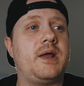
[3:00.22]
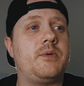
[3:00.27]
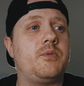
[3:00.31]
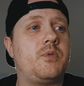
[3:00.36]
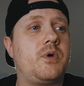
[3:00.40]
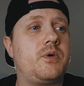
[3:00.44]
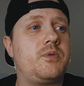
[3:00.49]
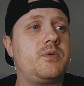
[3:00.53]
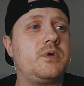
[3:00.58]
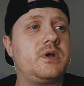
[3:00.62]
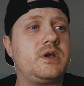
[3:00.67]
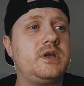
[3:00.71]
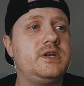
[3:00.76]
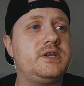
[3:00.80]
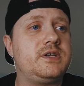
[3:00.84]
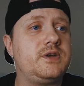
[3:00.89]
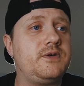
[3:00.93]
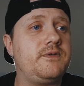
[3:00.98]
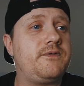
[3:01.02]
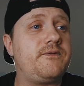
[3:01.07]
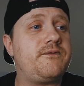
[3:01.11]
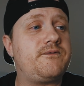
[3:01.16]
And what we're gonna
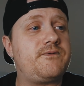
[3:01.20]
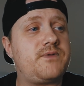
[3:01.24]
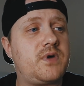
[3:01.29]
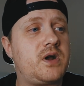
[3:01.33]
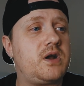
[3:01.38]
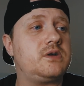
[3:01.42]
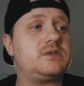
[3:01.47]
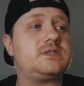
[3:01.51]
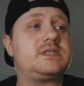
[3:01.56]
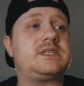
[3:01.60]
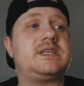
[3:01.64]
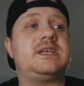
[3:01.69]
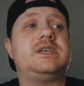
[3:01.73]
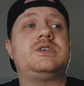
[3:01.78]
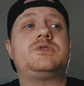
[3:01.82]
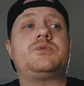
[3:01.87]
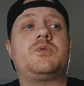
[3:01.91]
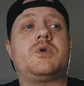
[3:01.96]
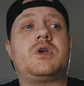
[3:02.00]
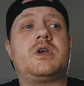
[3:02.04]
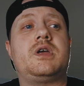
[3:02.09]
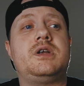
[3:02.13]
do first
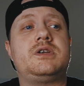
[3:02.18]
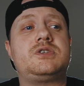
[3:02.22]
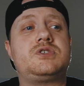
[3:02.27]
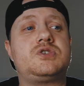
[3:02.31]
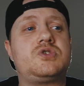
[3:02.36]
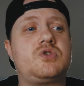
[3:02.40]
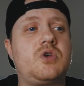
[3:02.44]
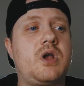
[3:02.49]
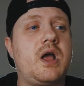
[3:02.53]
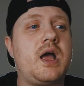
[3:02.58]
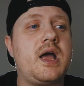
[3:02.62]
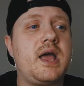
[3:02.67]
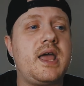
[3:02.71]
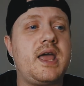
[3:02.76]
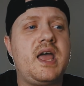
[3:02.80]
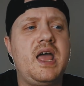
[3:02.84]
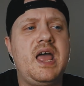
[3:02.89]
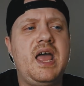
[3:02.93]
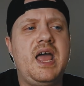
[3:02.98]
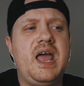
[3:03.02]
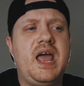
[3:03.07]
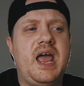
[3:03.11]
is we're gonna try
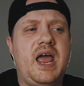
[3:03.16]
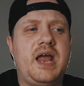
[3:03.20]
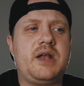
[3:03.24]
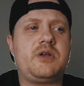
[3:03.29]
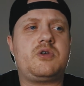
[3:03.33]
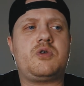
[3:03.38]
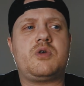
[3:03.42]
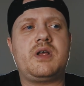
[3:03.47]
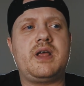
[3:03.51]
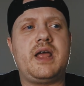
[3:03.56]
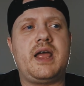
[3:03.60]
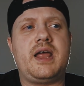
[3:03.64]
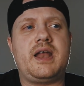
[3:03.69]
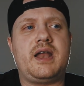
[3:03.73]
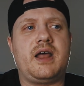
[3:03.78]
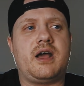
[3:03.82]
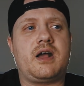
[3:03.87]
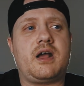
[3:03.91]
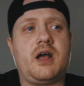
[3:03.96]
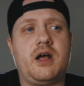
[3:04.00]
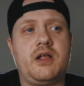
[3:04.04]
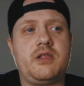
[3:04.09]
and create
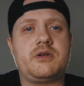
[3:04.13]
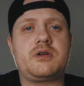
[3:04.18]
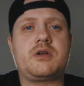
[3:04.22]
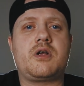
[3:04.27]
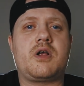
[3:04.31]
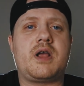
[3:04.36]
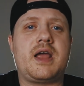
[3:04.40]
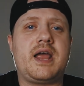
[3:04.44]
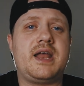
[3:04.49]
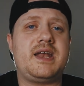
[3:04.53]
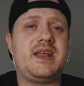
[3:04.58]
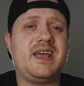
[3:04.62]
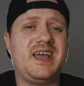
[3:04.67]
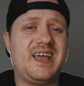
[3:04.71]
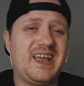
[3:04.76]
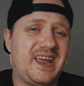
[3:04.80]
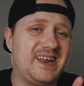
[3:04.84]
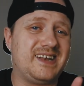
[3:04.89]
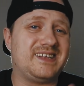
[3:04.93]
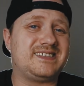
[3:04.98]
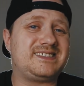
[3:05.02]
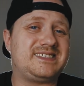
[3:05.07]
a color grade
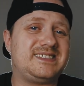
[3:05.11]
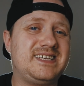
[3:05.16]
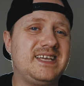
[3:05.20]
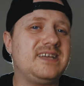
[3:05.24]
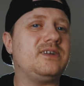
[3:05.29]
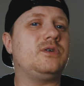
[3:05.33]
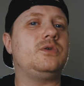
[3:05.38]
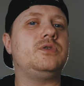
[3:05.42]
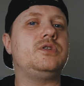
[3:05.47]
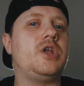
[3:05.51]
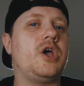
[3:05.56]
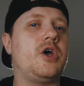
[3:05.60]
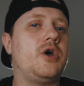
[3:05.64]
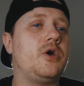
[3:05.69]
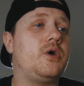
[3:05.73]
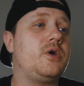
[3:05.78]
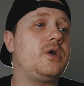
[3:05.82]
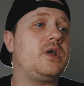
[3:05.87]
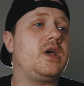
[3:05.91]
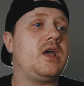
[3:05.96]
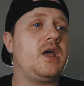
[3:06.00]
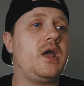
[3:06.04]
in a single
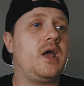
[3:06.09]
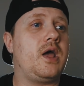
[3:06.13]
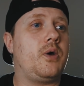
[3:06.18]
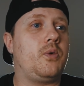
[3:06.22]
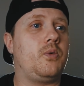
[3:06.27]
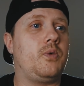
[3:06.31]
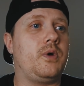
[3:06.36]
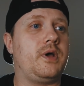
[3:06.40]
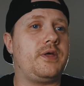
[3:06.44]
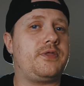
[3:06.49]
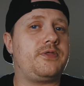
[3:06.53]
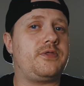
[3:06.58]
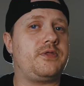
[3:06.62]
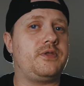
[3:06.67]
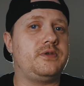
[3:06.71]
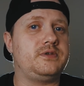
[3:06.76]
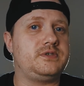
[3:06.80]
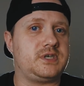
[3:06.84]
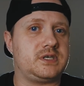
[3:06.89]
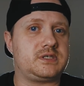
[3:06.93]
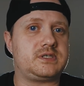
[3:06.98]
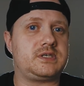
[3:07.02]
node
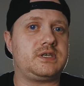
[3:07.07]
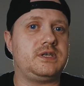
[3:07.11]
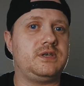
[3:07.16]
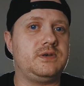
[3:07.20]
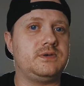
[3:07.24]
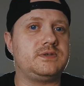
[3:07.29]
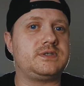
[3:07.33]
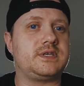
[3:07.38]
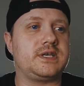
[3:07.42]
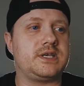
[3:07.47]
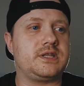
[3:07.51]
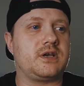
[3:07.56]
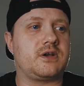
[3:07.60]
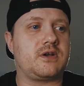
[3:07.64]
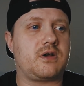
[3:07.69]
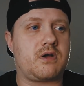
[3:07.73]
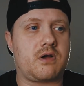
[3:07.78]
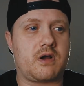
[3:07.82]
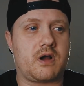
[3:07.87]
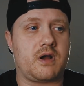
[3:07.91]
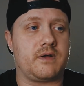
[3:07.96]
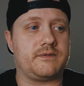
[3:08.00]
with just using the
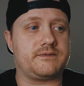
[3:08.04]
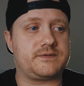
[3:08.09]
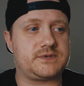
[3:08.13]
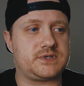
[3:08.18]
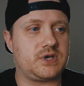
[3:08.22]
curve.